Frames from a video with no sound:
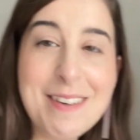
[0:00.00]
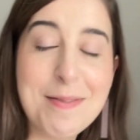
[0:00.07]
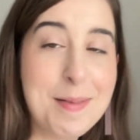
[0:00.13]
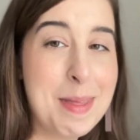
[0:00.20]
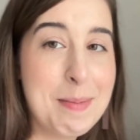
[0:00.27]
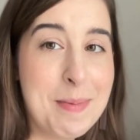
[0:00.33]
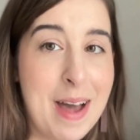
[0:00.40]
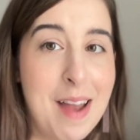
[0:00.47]
From
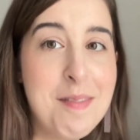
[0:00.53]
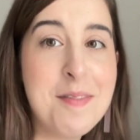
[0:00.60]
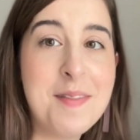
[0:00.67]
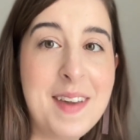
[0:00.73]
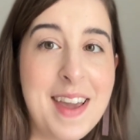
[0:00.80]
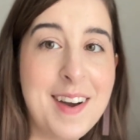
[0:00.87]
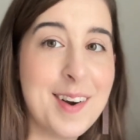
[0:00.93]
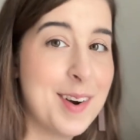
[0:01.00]
the bottom of
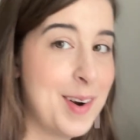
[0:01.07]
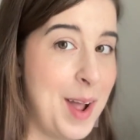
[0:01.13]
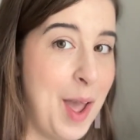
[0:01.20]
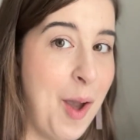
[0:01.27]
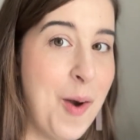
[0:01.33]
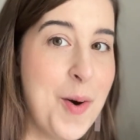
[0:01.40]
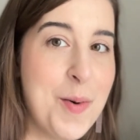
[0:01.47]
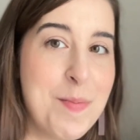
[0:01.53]
my heart, I
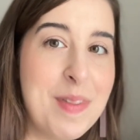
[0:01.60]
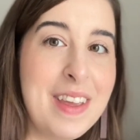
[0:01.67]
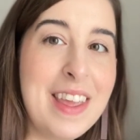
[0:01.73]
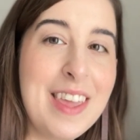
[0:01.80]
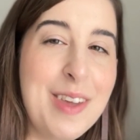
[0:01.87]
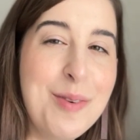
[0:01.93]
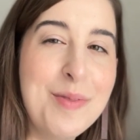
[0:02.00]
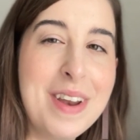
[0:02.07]
hope that
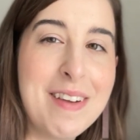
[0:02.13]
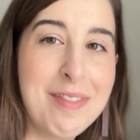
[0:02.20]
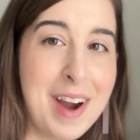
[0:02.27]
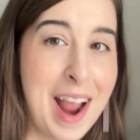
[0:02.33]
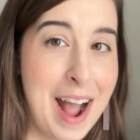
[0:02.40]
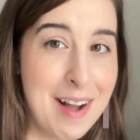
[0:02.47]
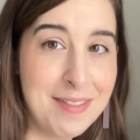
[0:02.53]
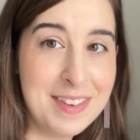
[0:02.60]
you never
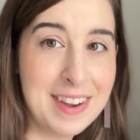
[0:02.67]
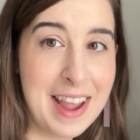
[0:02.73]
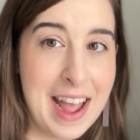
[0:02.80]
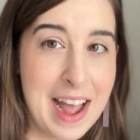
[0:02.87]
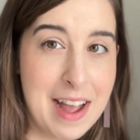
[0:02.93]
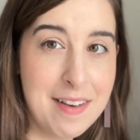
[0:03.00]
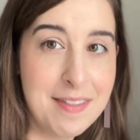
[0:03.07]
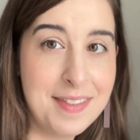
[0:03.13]
have to
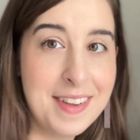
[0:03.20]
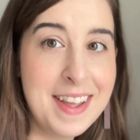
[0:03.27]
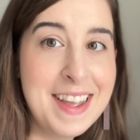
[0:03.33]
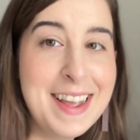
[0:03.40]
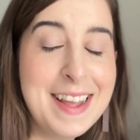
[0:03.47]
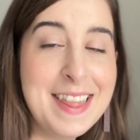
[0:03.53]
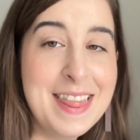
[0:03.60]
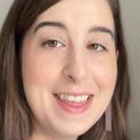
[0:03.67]
have
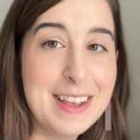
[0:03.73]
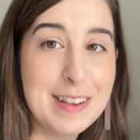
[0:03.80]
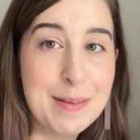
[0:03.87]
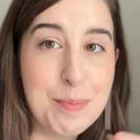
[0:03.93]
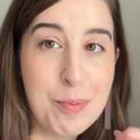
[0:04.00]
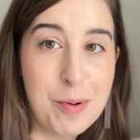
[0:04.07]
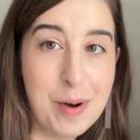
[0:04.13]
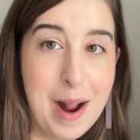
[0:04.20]
this
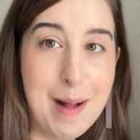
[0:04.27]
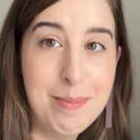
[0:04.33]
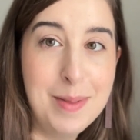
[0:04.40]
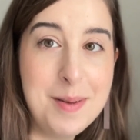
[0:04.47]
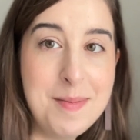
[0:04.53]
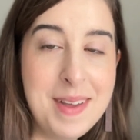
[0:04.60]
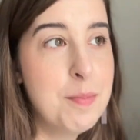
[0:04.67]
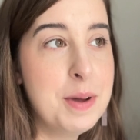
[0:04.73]

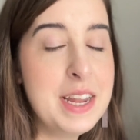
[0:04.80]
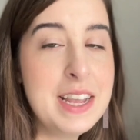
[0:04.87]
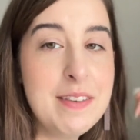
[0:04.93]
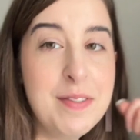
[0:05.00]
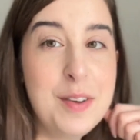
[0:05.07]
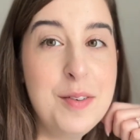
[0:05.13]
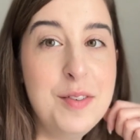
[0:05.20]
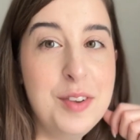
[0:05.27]
problem, but
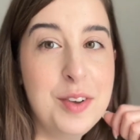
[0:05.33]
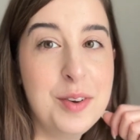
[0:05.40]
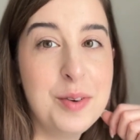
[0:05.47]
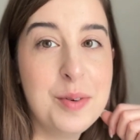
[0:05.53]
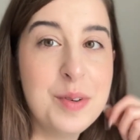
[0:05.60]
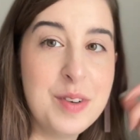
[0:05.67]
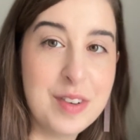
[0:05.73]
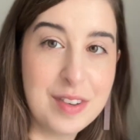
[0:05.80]
if you
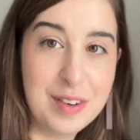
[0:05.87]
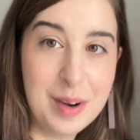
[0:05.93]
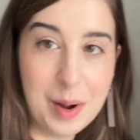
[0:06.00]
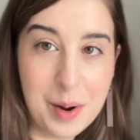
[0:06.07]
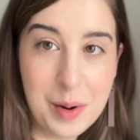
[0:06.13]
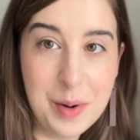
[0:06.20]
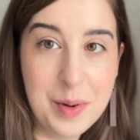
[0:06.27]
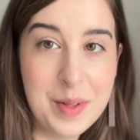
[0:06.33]
do, just
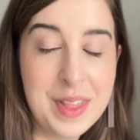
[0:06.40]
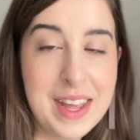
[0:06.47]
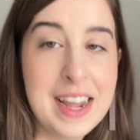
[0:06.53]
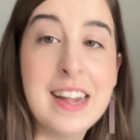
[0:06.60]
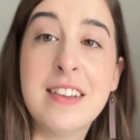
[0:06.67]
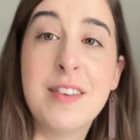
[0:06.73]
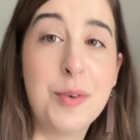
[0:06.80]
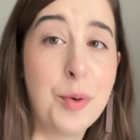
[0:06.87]
know that
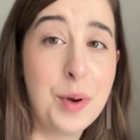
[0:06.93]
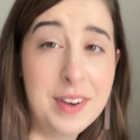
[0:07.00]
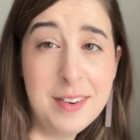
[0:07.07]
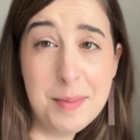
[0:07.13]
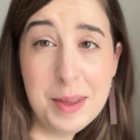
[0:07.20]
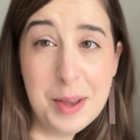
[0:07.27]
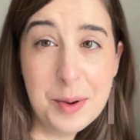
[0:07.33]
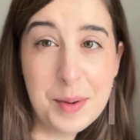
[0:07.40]
it's going
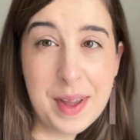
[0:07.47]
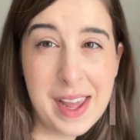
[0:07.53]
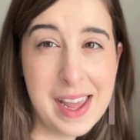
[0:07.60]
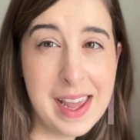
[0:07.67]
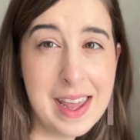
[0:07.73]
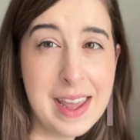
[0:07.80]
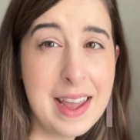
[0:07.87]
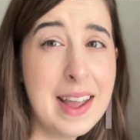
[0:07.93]
to be
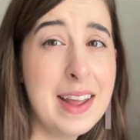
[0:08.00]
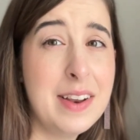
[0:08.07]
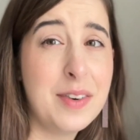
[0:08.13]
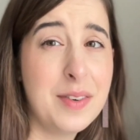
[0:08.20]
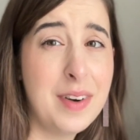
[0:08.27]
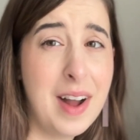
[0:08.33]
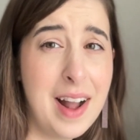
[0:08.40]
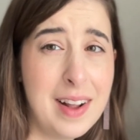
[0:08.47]
okay, and you're
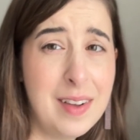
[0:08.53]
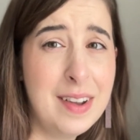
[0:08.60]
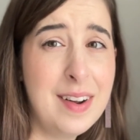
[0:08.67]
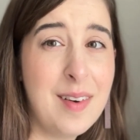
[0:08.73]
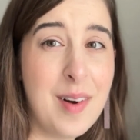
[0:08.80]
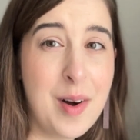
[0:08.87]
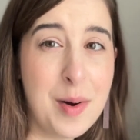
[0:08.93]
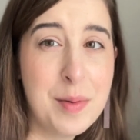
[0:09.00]
not going
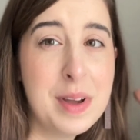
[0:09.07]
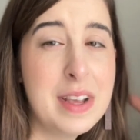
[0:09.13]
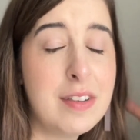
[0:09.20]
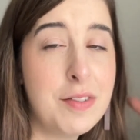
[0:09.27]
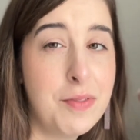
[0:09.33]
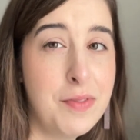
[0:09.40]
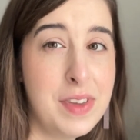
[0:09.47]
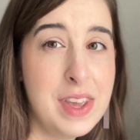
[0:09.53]
to
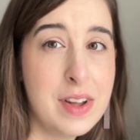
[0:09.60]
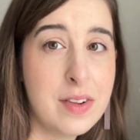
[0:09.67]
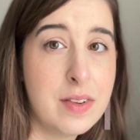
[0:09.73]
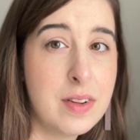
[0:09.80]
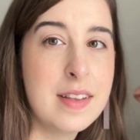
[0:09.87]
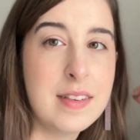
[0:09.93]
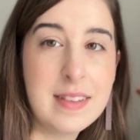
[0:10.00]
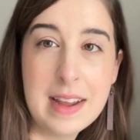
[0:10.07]
always feel
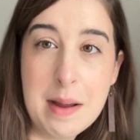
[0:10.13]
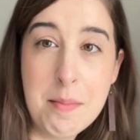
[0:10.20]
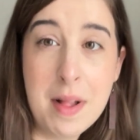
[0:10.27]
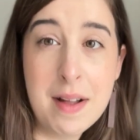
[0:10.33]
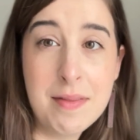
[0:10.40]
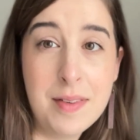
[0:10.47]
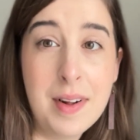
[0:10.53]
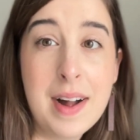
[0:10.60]
the same
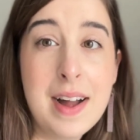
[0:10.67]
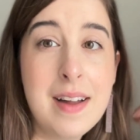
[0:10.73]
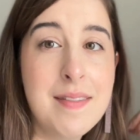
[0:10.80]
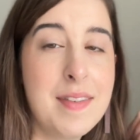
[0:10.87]
level of